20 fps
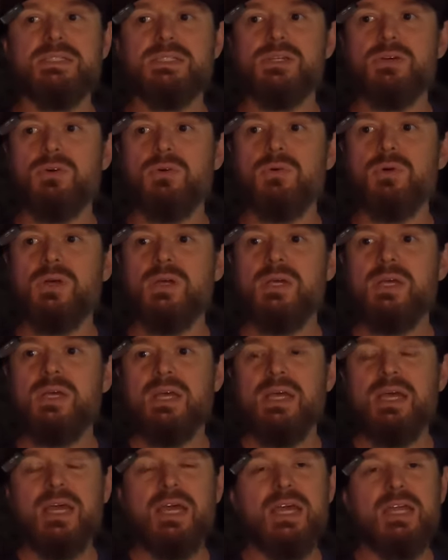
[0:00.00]
So
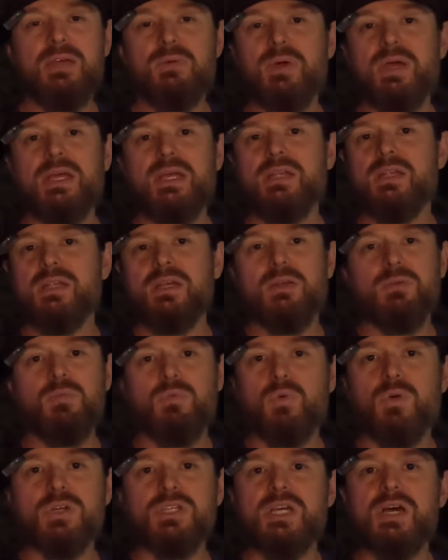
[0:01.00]
anyway, it
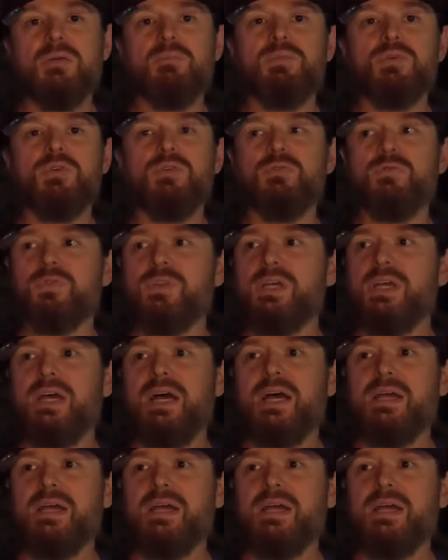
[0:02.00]
worked out beautifully.